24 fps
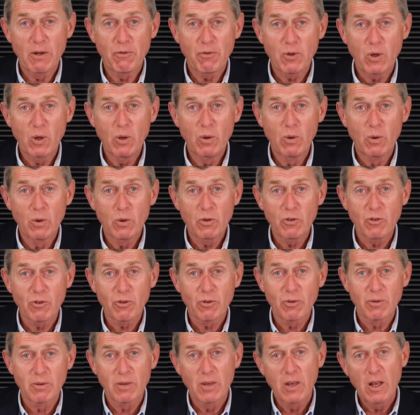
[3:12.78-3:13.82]
of
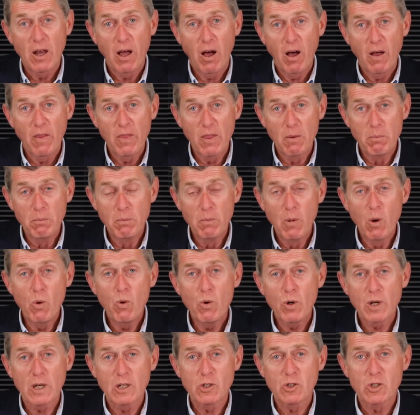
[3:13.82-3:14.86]
course, that the
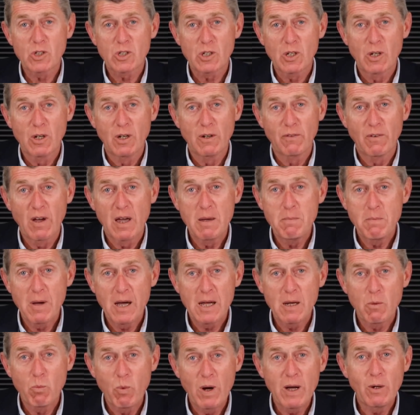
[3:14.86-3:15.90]
mortgage survey
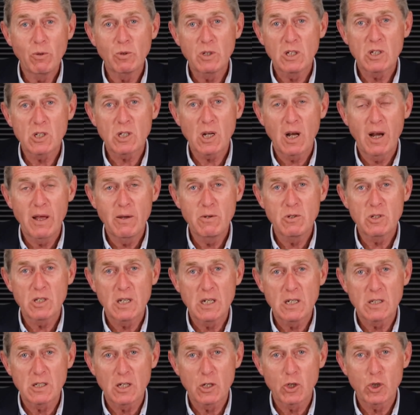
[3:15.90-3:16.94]
may well disclose
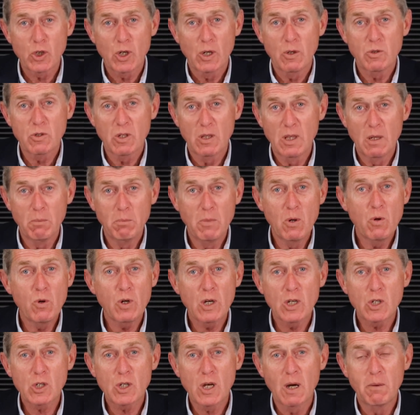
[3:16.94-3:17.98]
these issues, and the
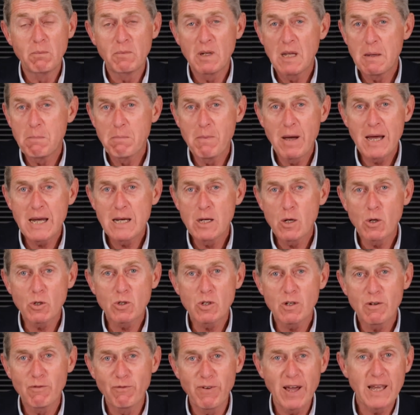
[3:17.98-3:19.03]
mortgage company may
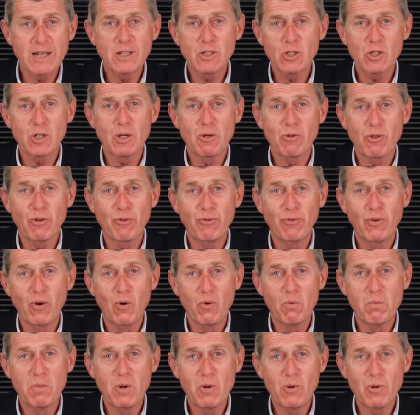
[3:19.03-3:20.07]
not advance you the
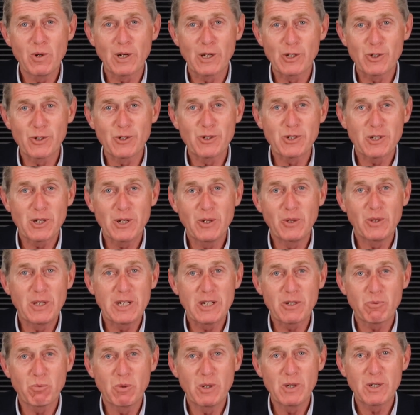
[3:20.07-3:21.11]
full mortgage until
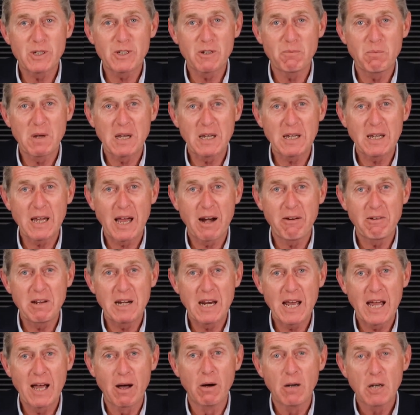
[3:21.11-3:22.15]
these works have been
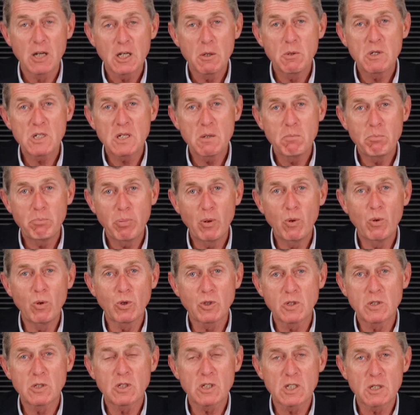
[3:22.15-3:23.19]
carried out. So it's
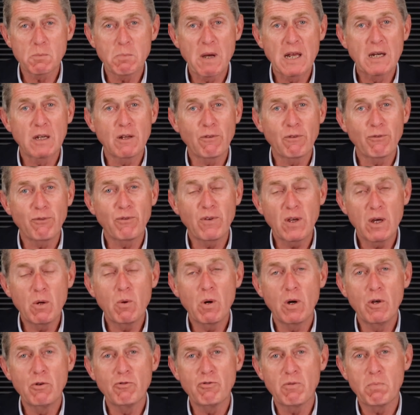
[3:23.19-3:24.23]
important to spend a few
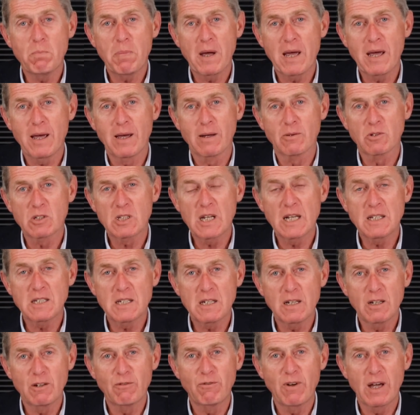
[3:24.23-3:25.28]
£100s
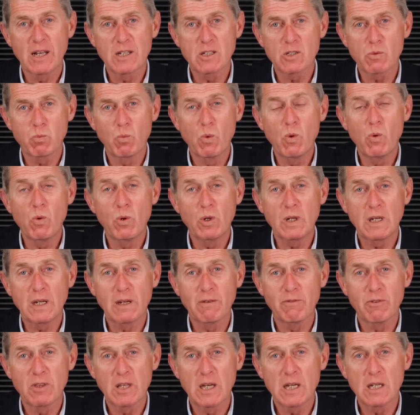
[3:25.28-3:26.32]
getting advance warning
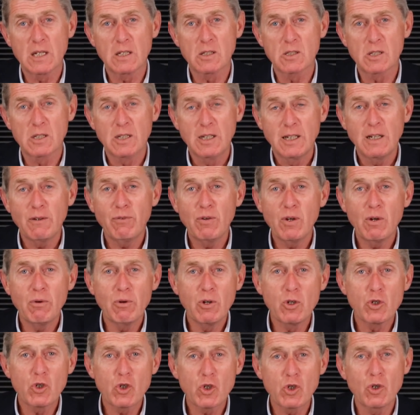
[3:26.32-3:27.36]
of these. And if you're
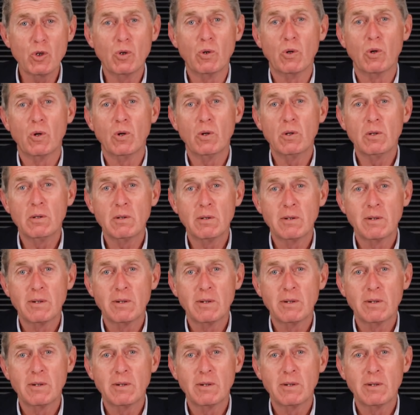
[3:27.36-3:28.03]
unsure,